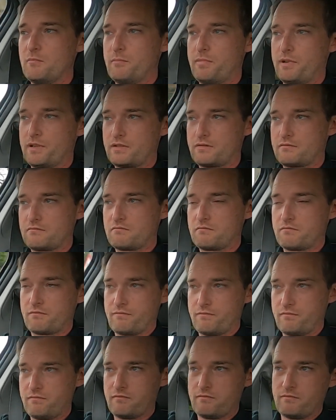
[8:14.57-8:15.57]
but
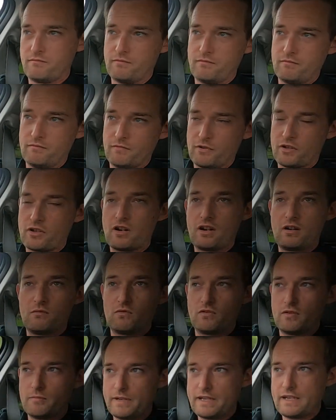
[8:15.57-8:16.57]
the car
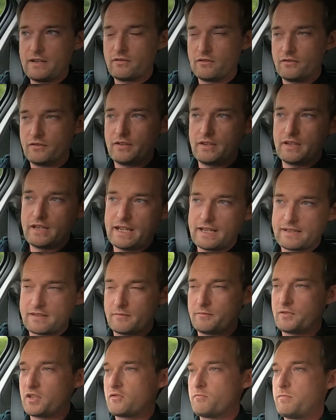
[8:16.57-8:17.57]
warned me on the
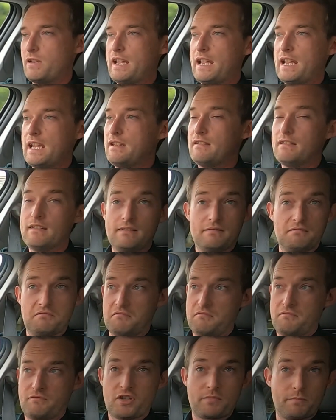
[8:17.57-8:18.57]
heads-up display,
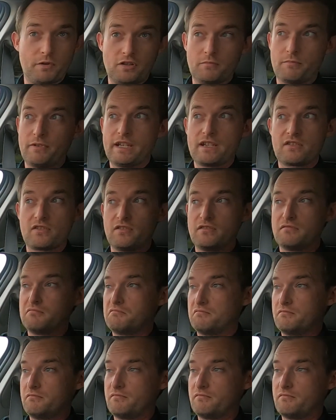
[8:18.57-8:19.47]
just put the brakes on.